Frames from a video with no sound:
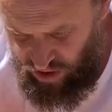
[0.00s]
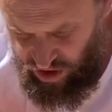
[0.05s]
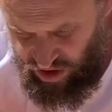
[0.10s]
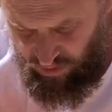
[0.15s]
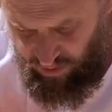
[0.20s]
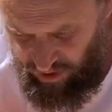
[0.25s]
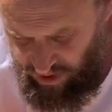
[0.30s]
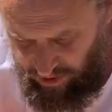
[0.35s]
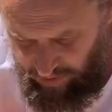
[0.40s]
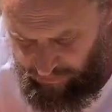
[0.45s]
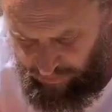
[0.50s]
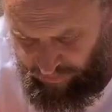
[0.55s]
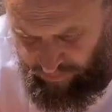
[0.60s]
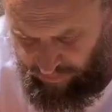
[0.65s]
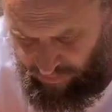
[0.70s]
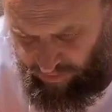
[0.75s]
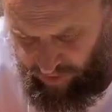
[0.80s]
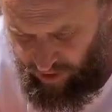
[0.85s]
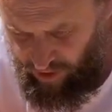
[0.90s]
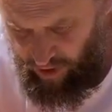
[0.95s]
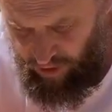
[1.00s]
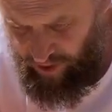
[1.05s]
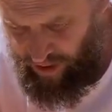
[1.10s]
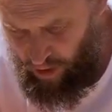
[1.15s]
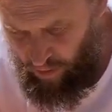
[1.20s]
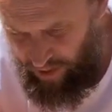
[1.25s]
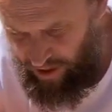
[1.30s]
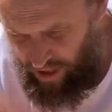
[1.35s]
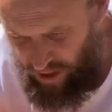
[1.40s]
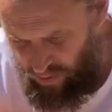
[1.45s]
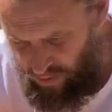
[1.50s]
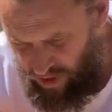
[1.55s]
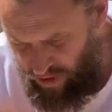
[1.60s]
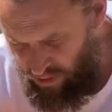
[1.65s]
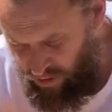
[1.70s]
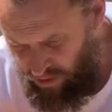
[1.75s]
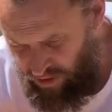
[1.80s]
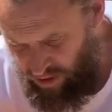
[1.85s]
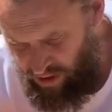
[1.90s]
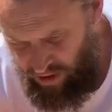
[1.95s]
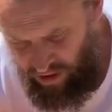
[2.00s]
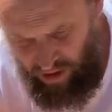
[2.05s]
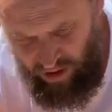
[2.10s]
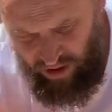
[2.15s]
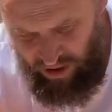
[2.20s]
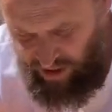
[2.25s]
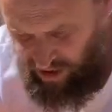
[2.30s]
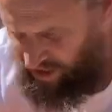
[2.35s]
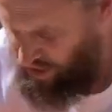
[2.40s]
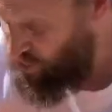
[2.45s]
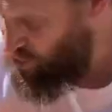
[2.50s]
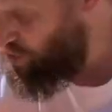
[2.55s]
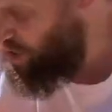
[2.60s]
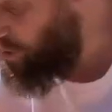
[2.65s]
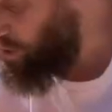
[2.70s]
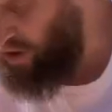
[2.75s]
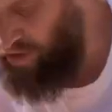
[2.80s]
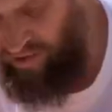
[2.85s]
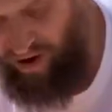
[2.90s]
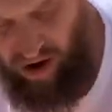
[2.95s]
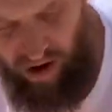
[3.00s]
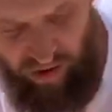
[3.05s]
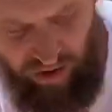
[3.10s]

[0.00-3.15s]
to me. In that way as well. Let's try one of our other